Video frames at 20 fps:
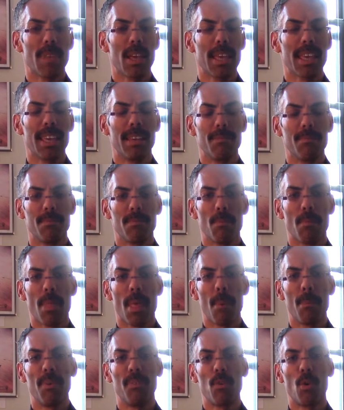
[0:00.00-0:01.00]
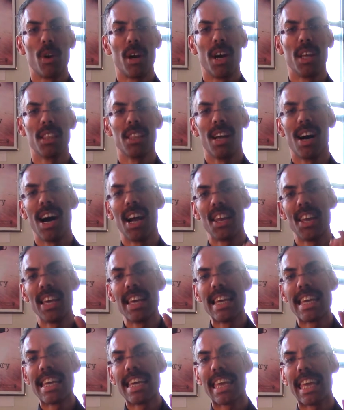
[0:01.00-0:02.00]
yeah, before online,
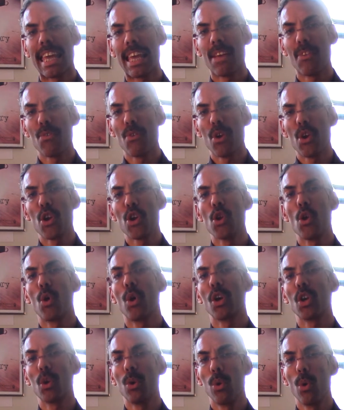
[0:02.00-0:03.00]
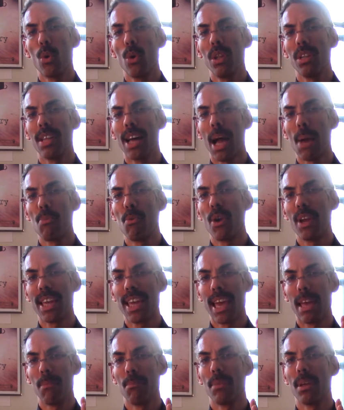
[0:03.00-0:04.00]
your, your local library
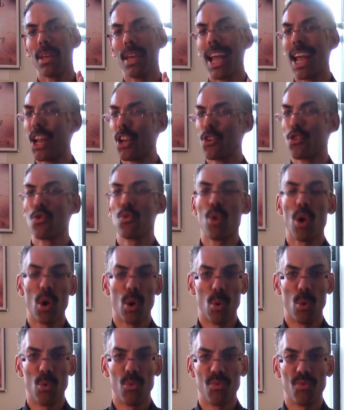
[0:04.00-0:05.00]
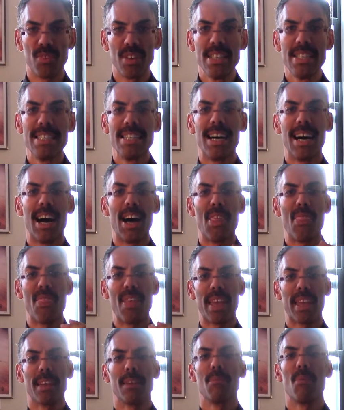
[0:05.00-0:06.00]
can be a trove. Uh,
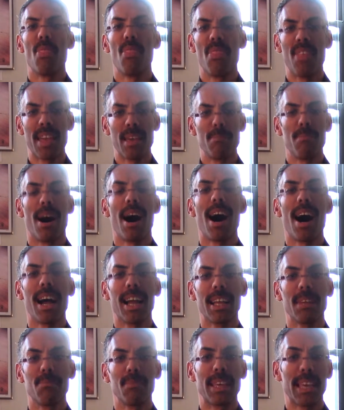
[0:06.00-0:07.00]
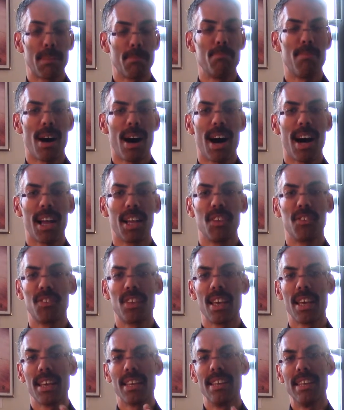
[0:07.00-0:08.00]
they, they buy, it buys
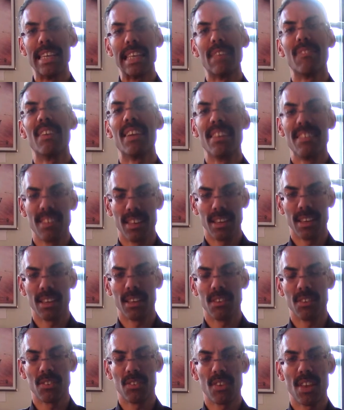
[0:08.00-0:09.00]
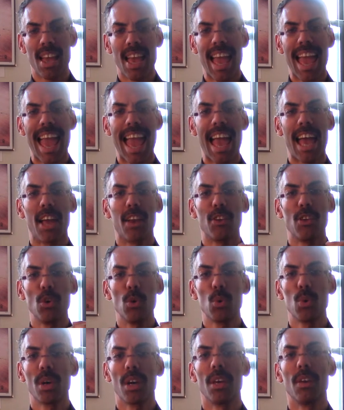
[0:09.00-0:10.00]
DVDs and
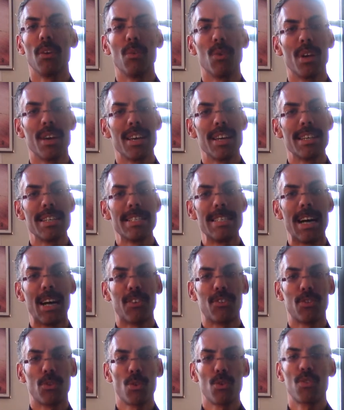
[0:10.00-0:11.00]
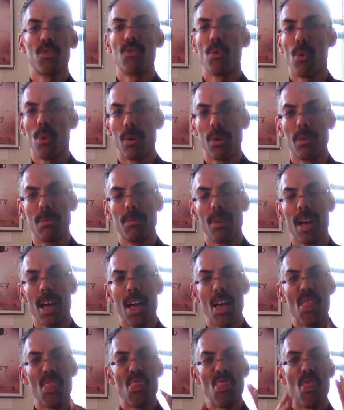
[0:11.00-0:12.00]
you can uh, search for
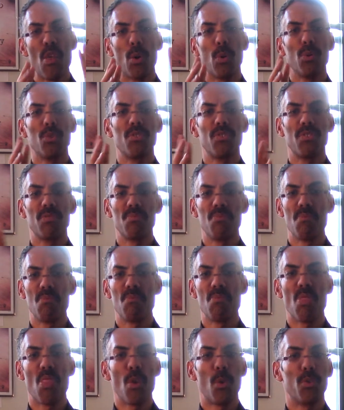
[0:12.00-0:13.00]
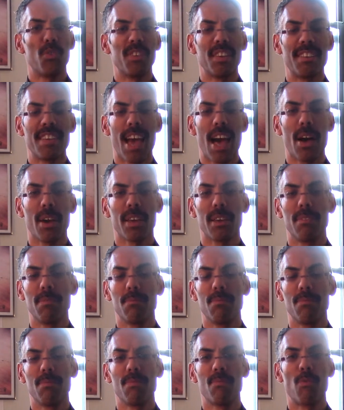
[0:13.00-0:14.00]
those, those
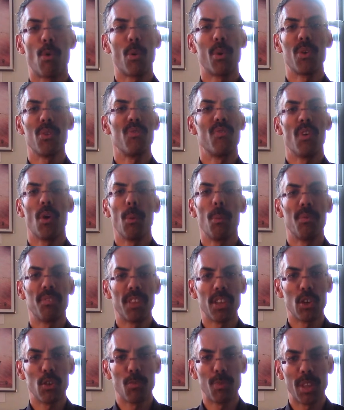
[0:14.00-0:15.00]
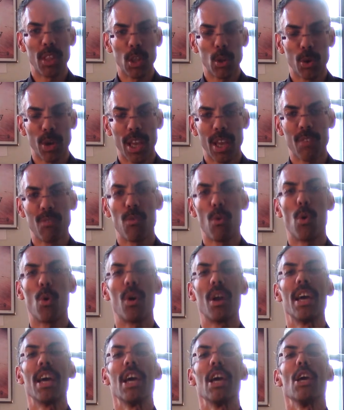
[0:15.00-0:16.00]
Italian foreign films that you've been looking
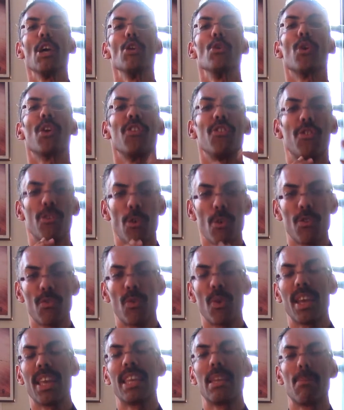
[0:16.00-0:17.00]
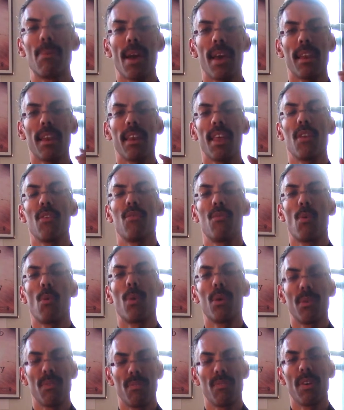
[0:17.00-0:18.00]
for. You can search for independent and
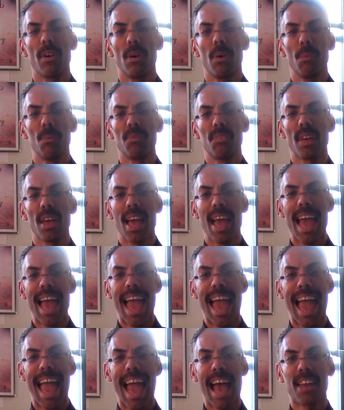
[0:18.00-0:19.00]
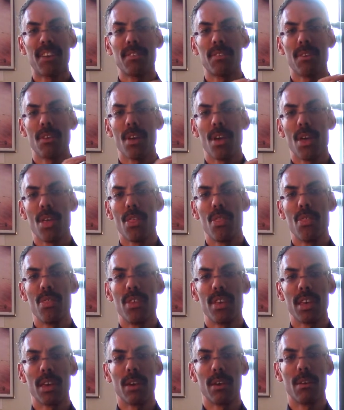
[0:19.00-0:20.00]
foreign films at
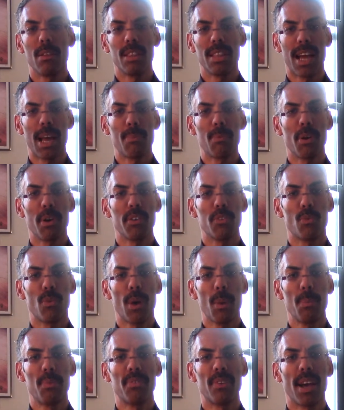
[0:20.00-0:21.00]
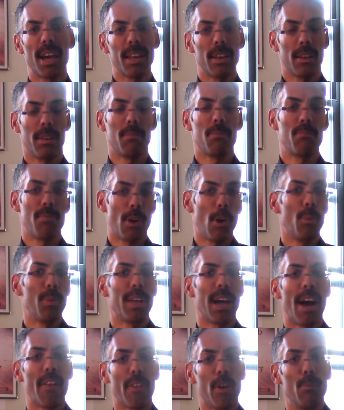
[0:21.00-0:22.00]
the library's website and probably
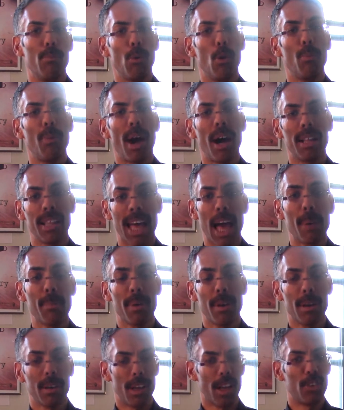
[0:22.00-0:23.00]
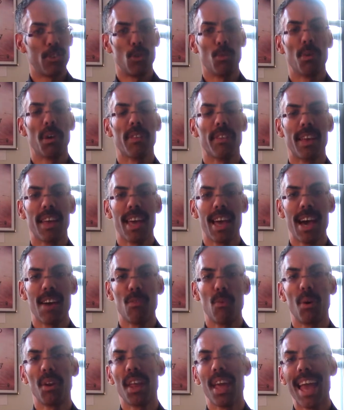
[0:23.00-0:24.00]
on their mobile app, assuming they have
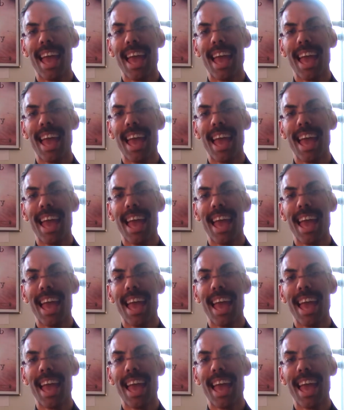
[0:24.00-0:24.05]
one,